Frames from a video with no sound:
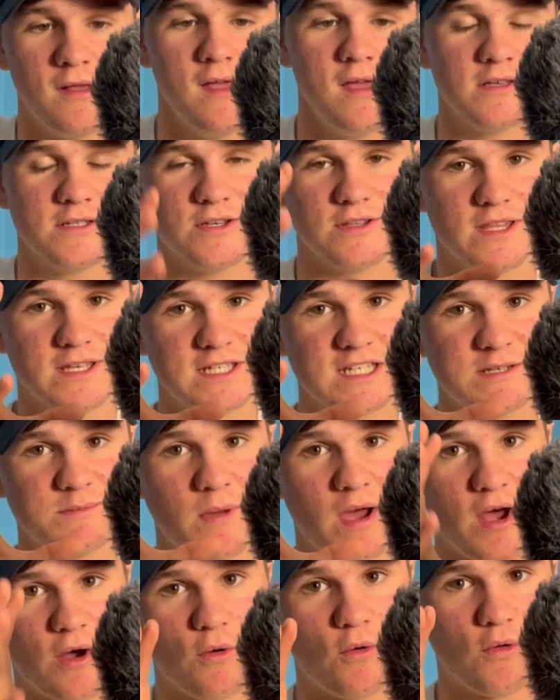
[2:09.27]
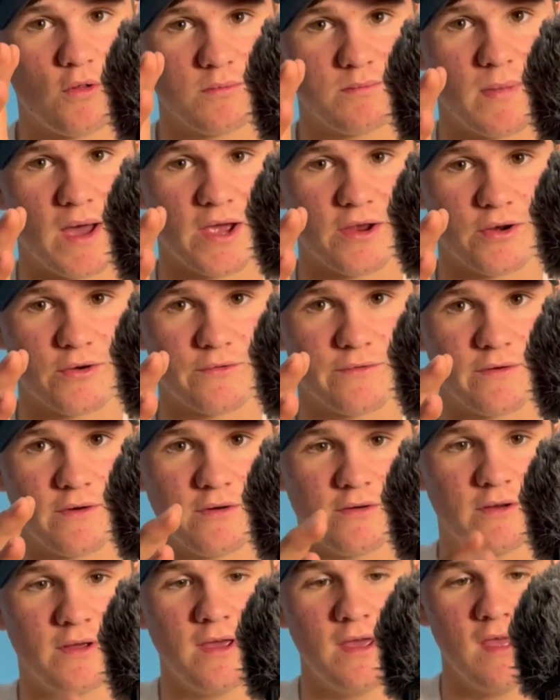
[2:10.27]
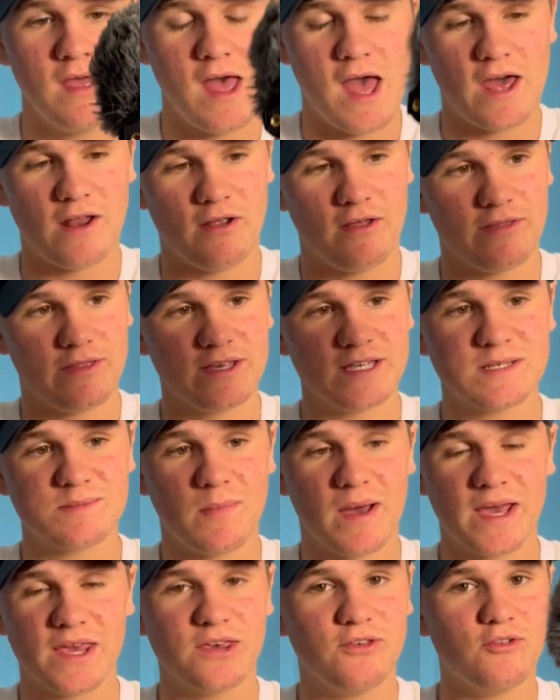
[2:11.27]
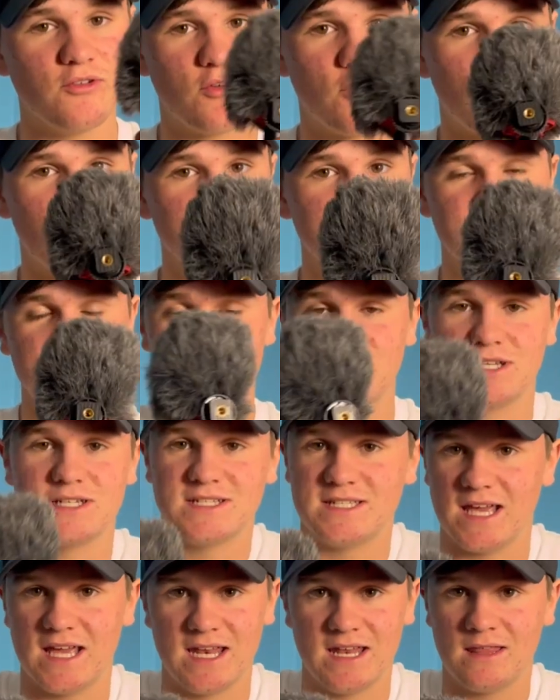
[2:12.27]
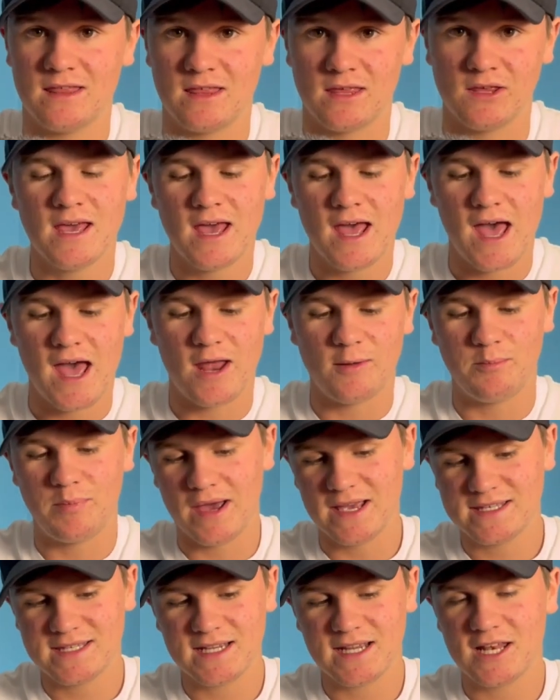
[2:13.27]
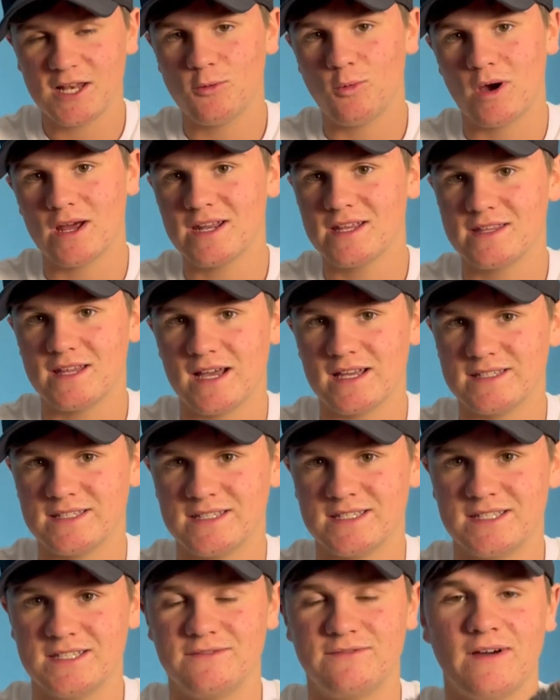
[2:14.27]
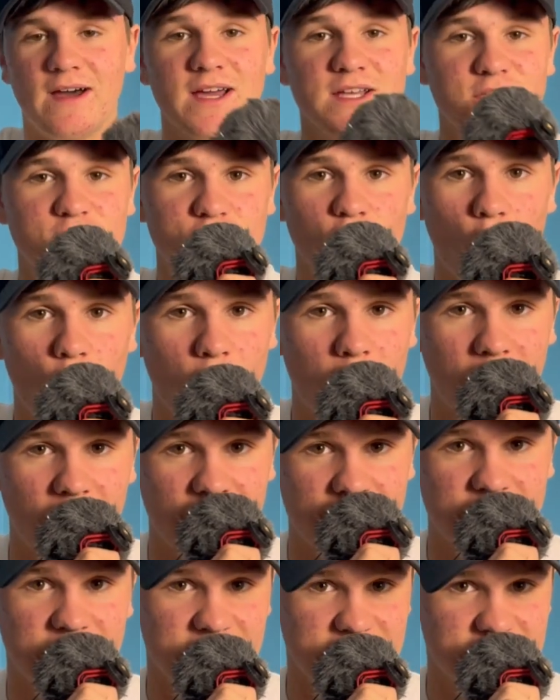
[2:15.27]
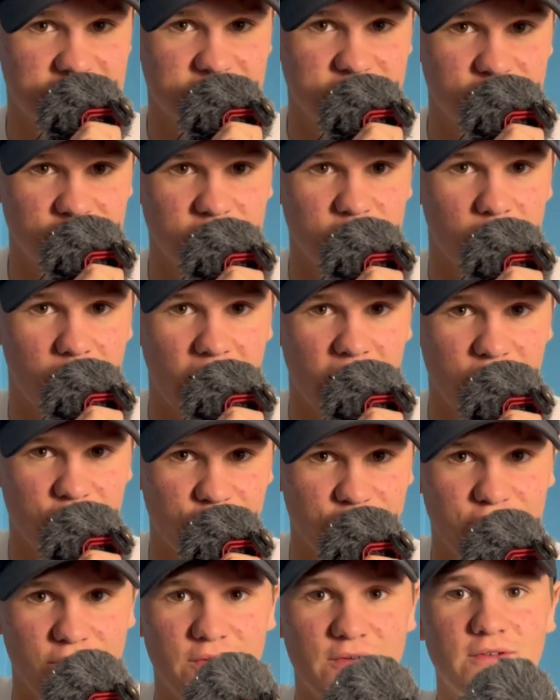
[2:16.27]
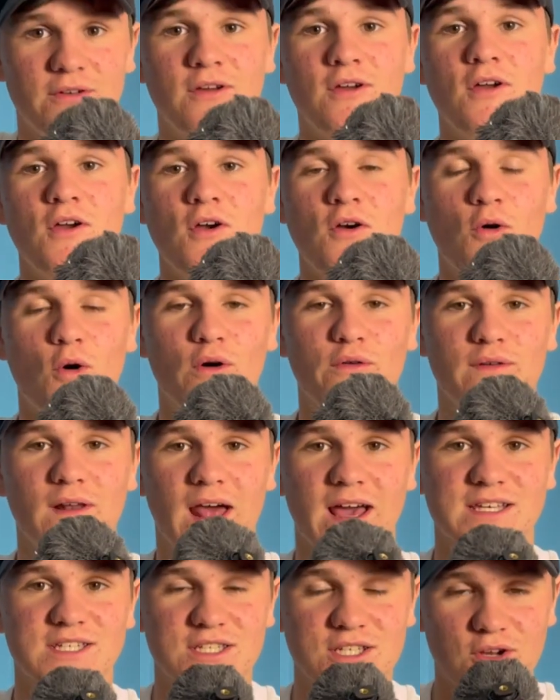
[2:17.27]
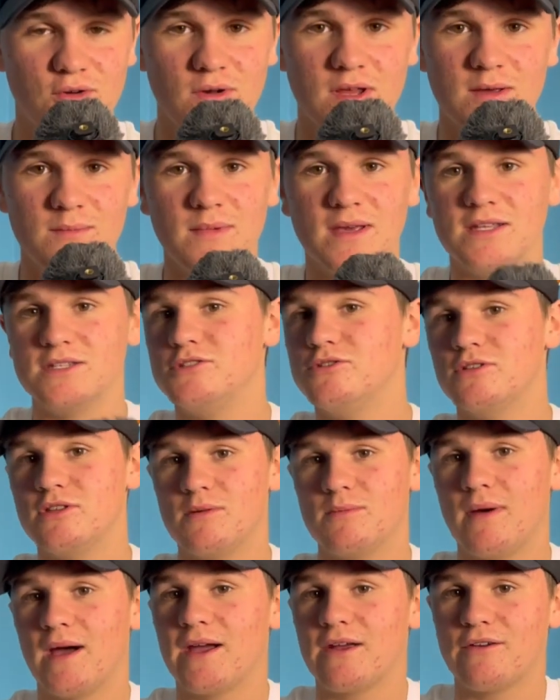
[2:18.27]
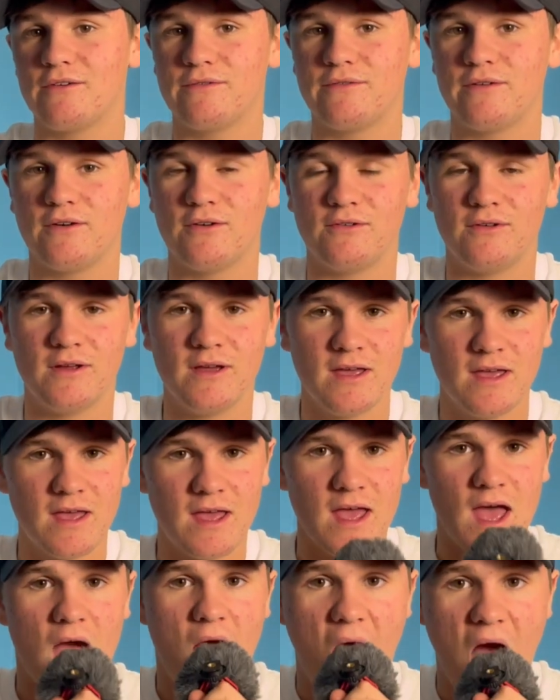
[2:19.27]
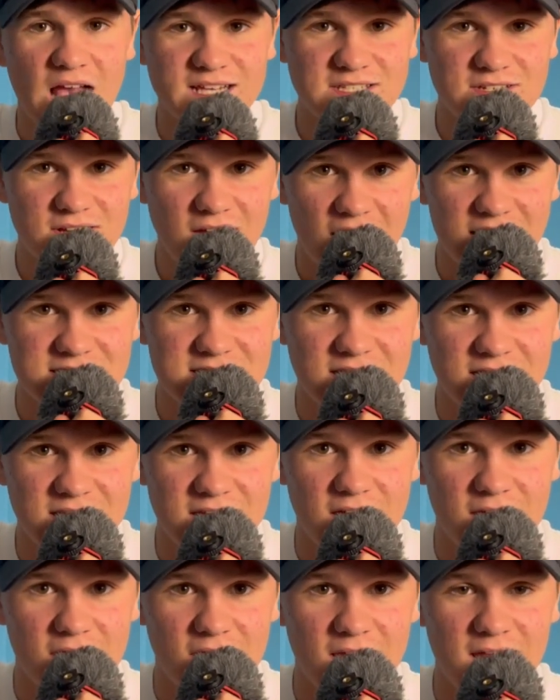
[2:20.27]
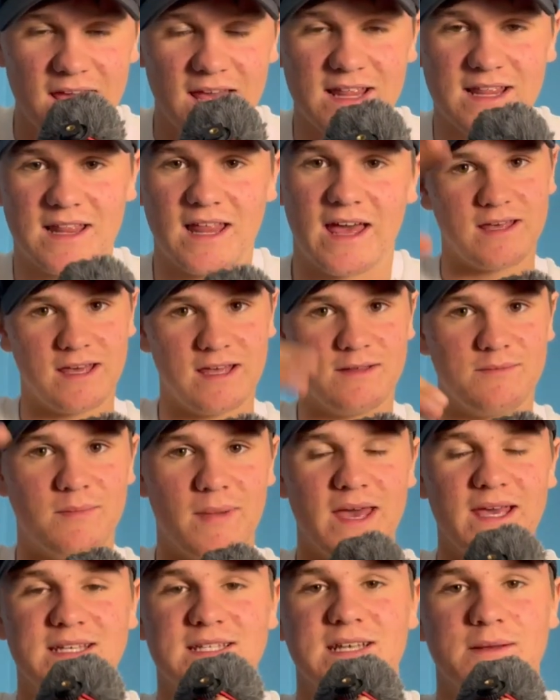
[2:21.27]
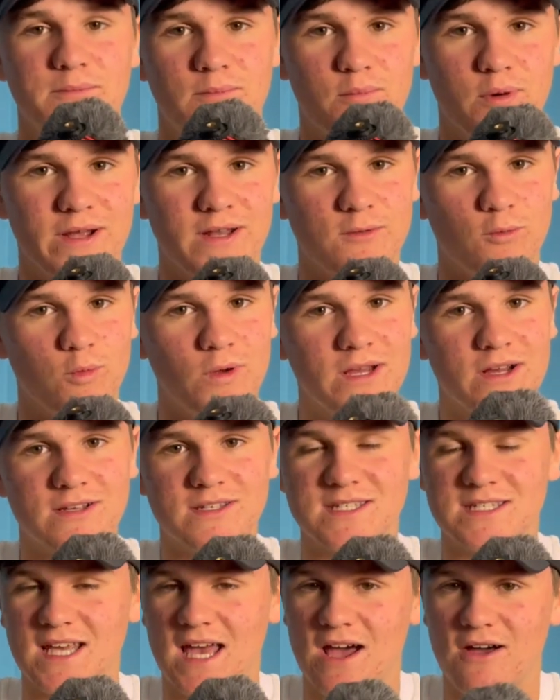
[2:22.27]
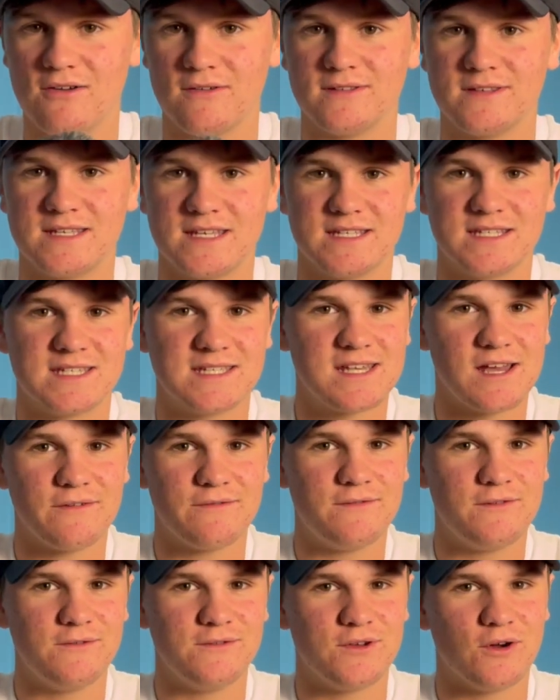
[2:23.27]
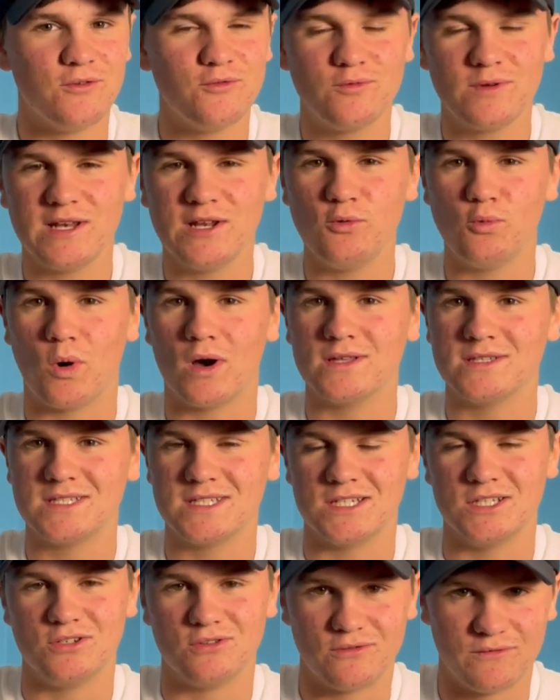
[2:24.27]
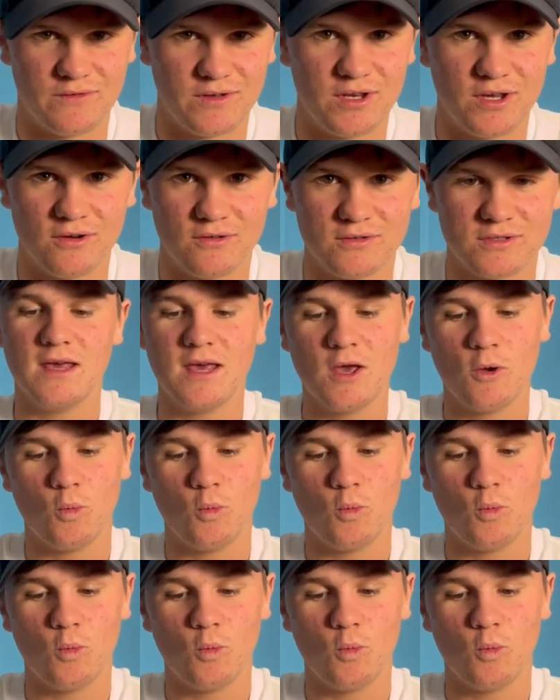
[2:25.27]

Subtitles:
So this is my old microphone, and on this mic you can't adjust anything. And basically what it does is, if I talk like this into the microphone, or if I like scream into the microphone, as you guys can hear, it like it makes a bit weird sounds and stuff you don't really want in your videos.